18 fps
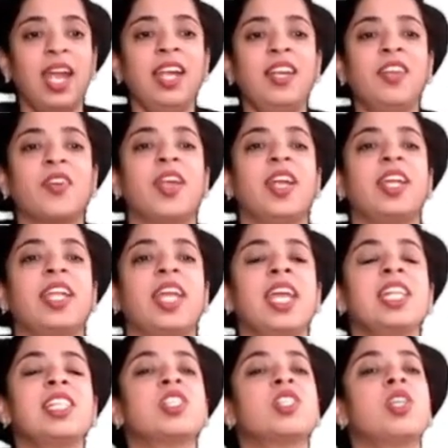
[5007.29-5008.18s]
it
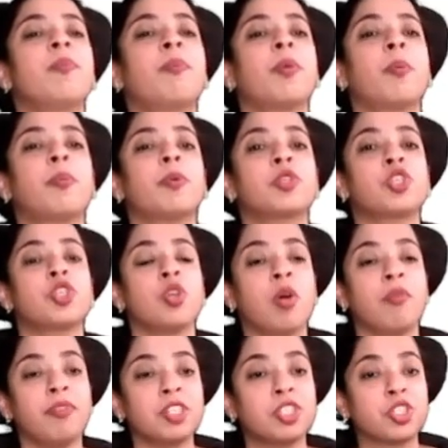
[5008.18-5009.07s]
retains the
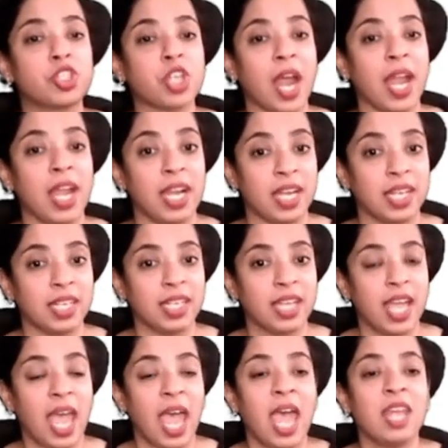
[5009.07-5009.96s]
proportion of a child
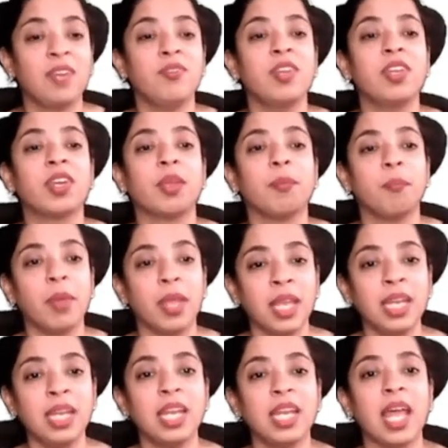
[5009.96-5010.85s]
and we
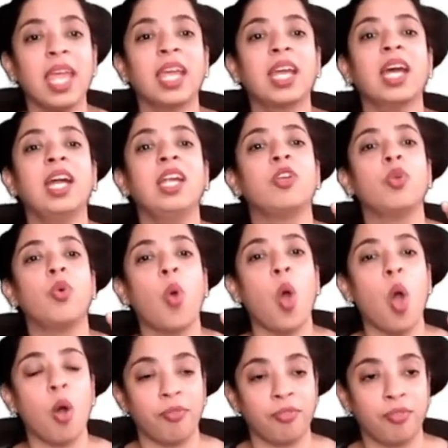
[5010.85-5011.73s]
remain like a
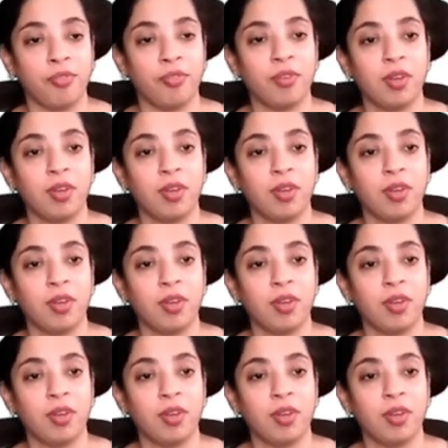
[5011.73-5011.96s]
dwarf